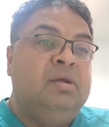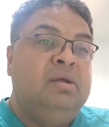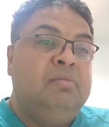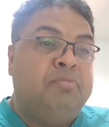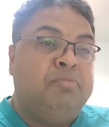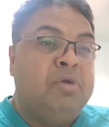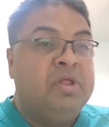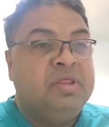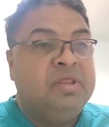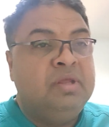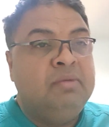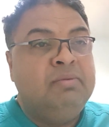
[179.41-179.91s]

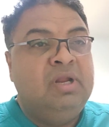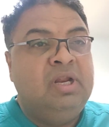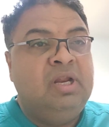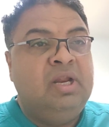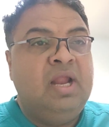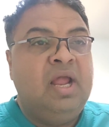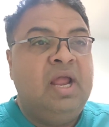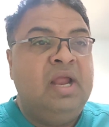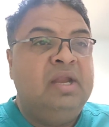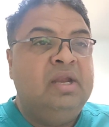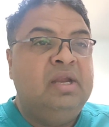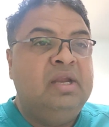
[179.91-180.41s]

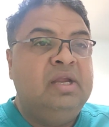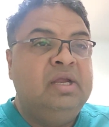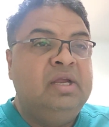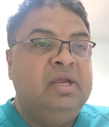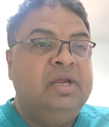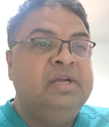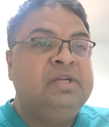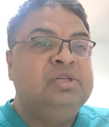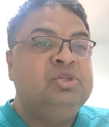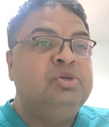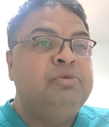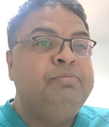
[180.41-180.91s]
possible, and
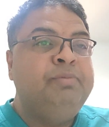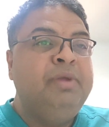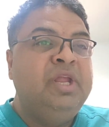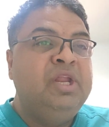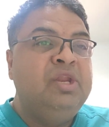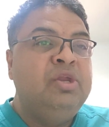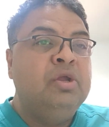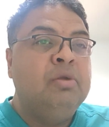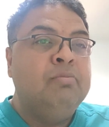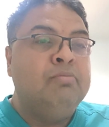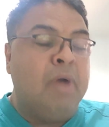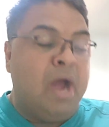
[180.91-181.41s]
it should
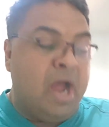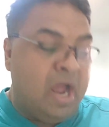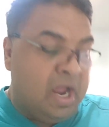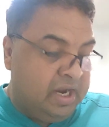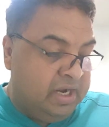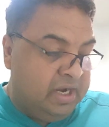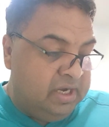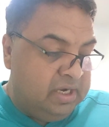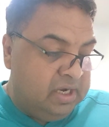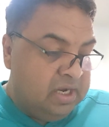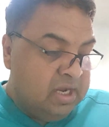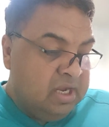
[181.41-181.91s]
be in your
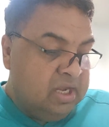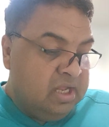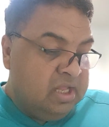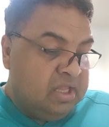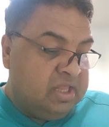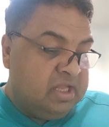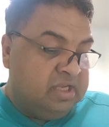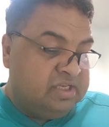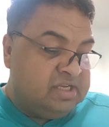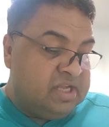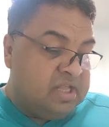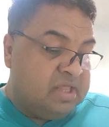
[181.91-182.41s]
mind,
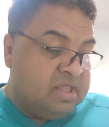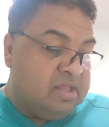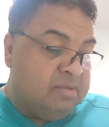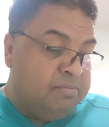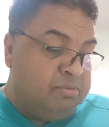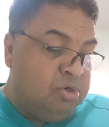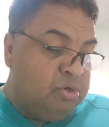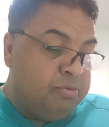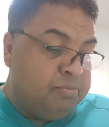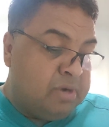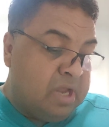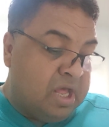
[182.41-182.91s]
such as
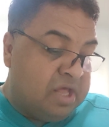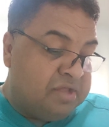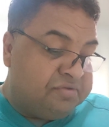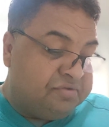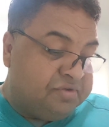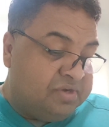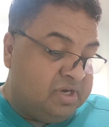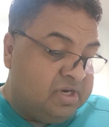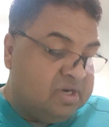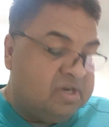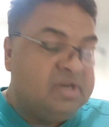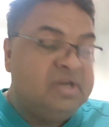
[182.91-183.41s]
some
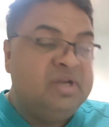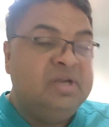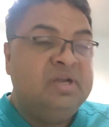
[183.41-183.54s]
neoplastic